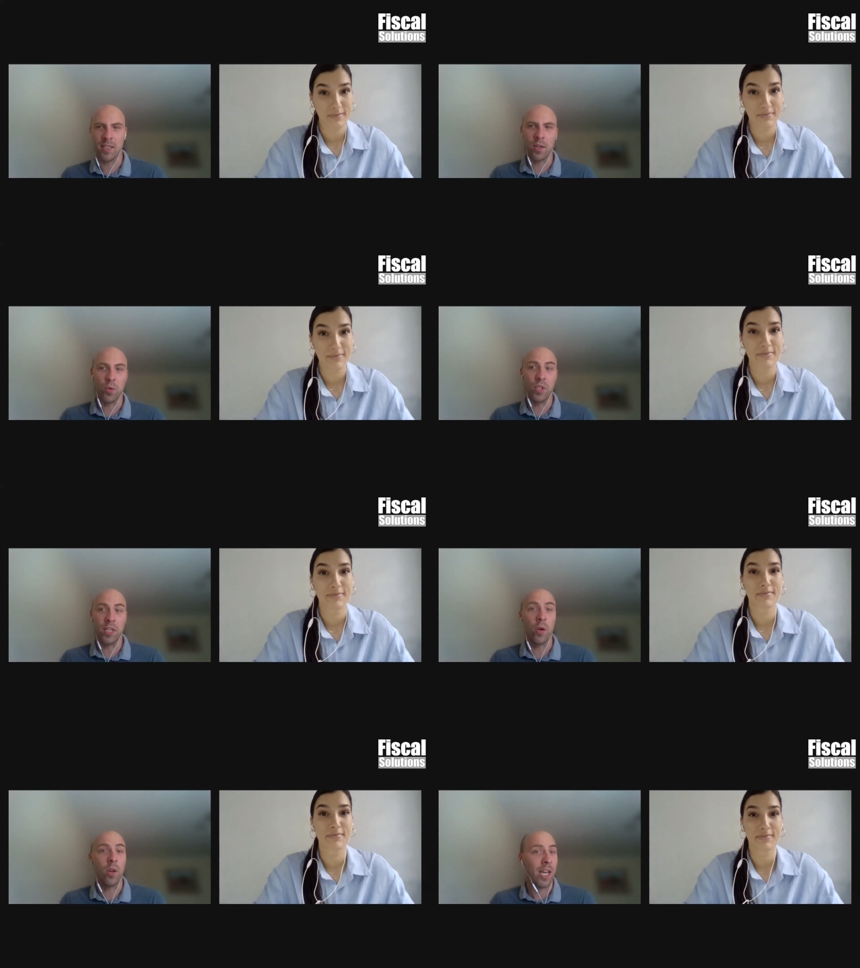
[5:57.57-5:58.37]

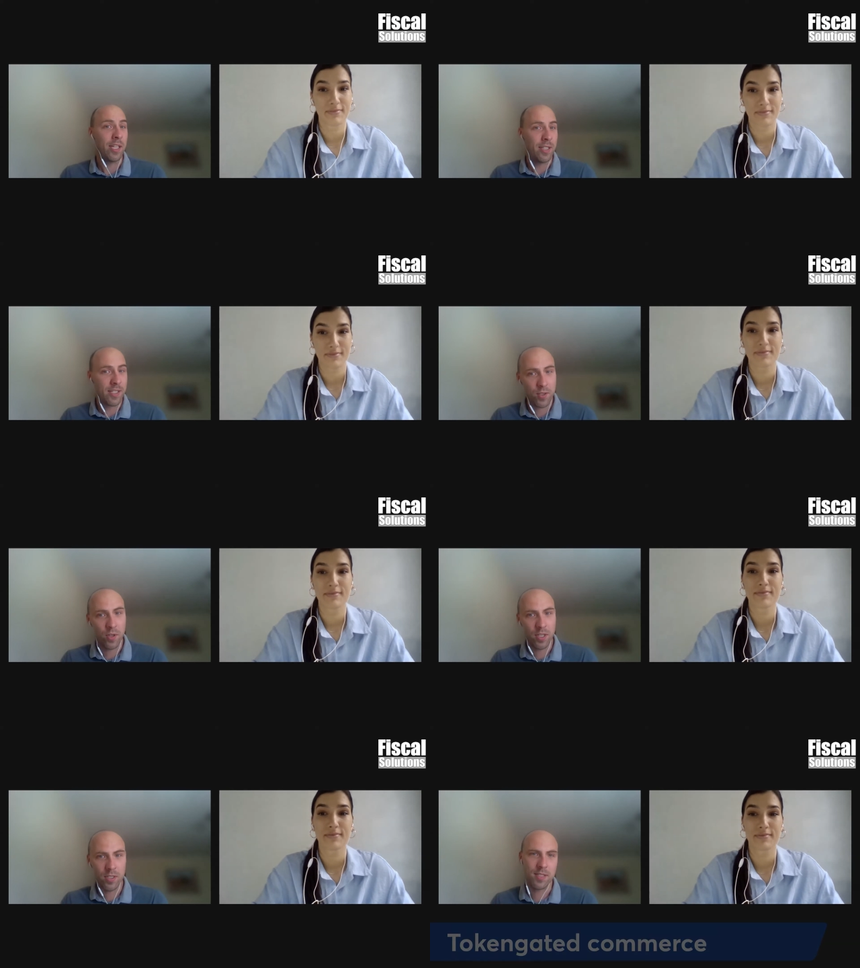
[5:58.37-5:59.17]
Speaker 1: including online
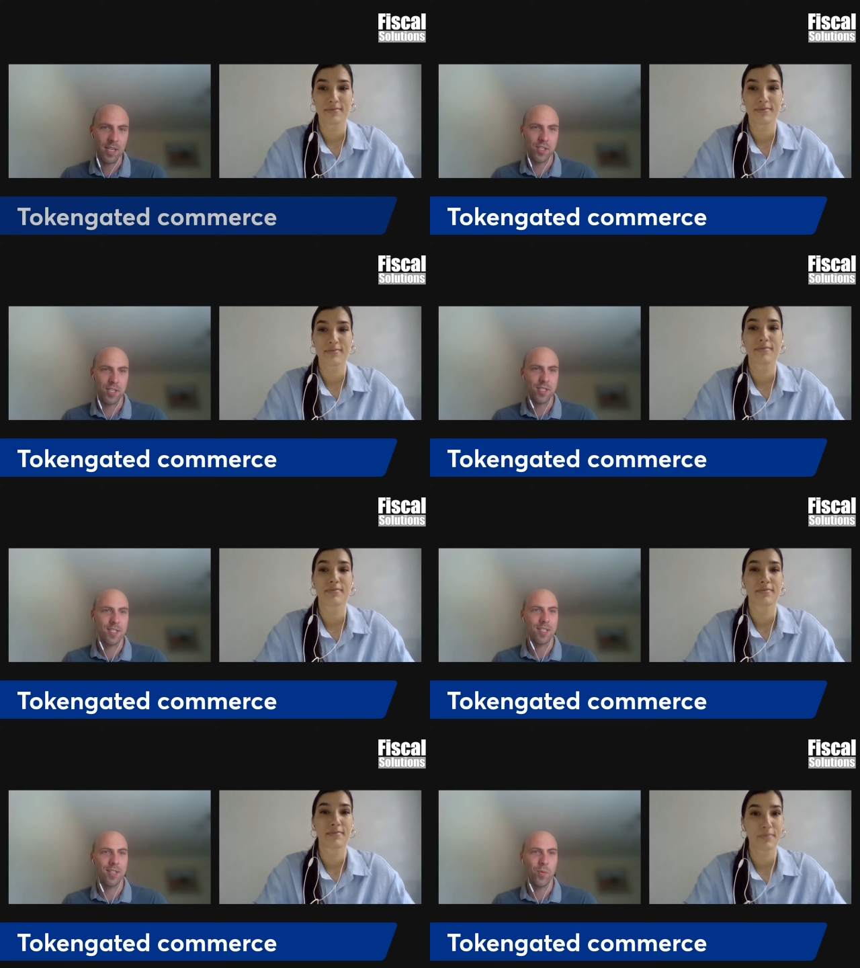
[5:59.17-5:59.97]
Discord, such
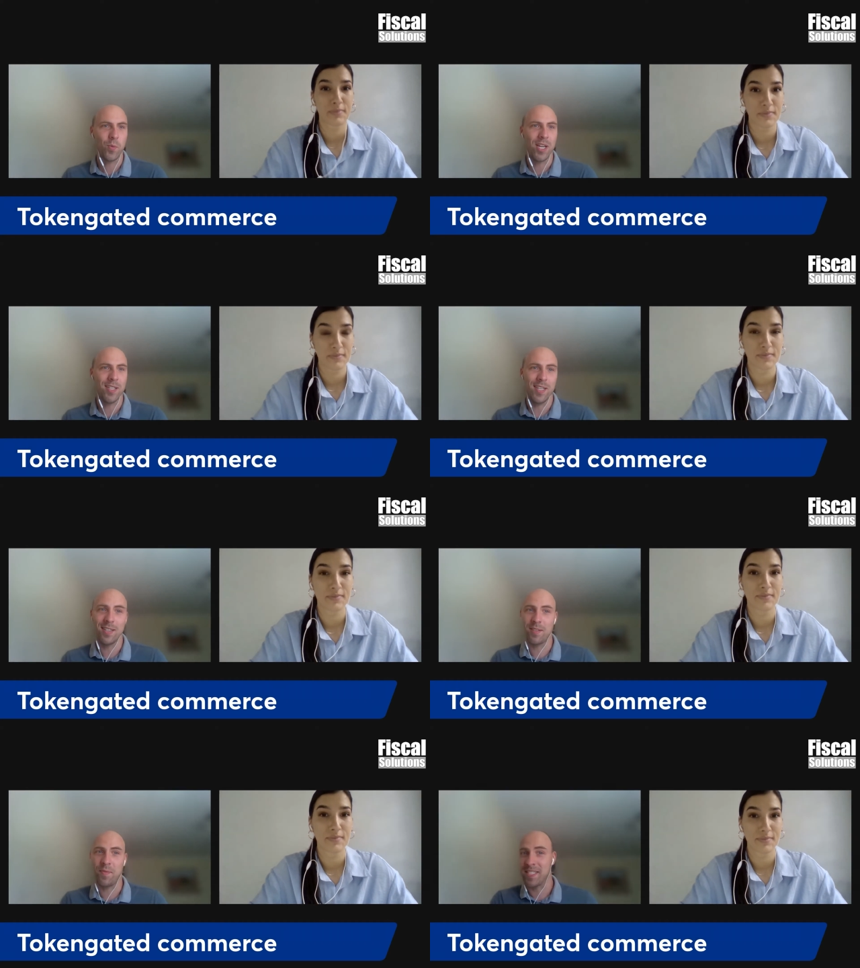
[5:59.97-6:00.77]
as one that
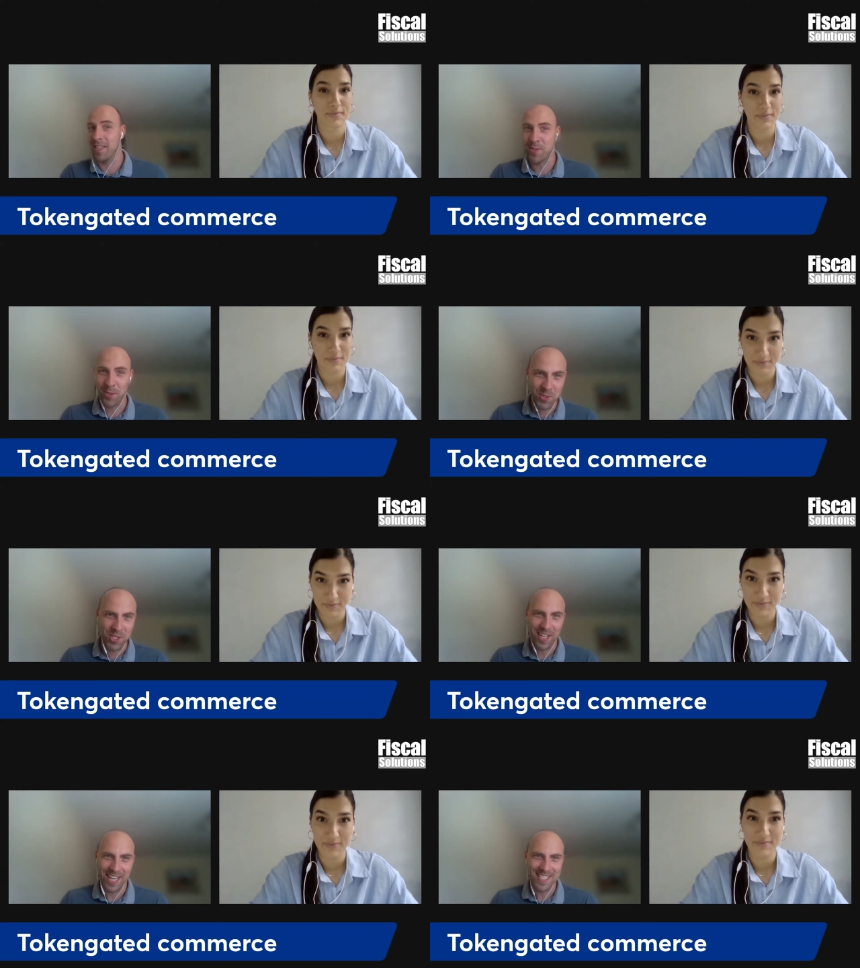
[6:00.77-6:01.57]
Fiscal
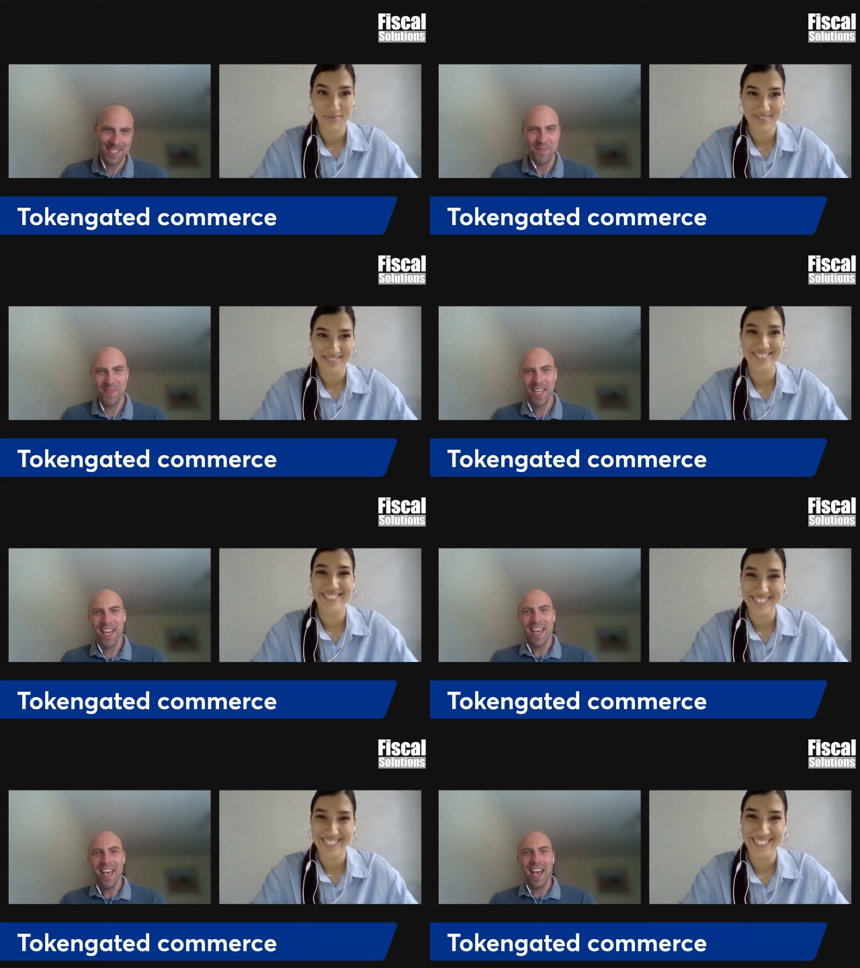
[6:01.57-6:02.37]
Solution has,
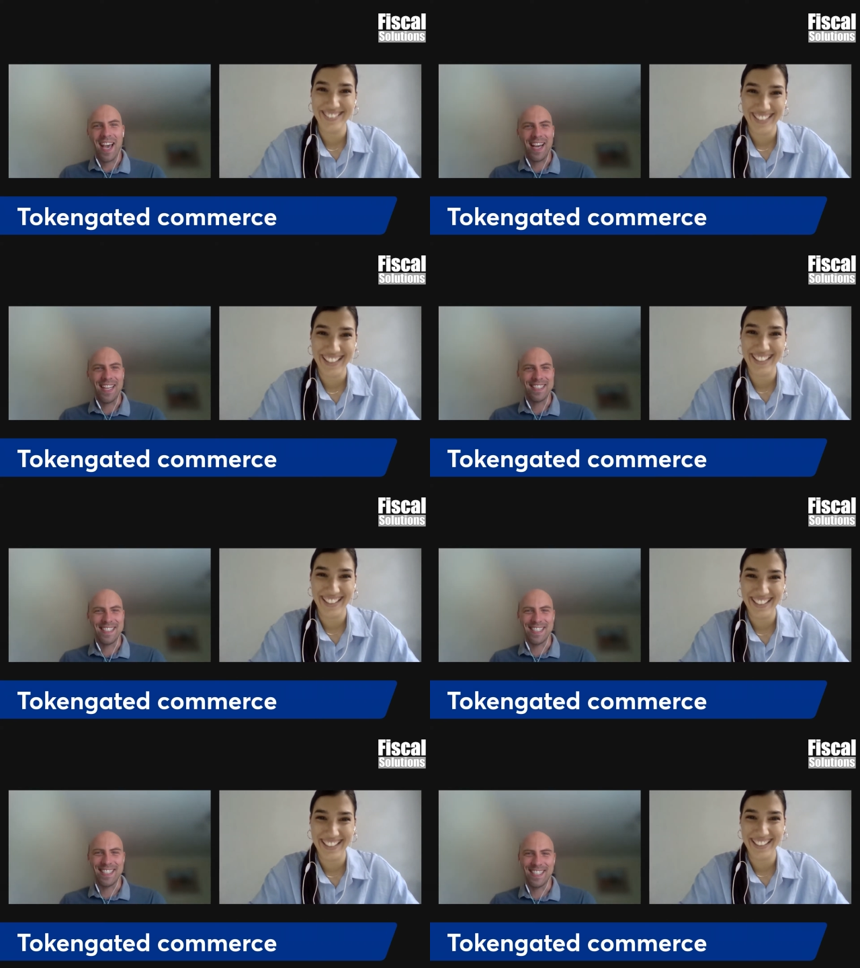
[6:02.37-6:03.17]
and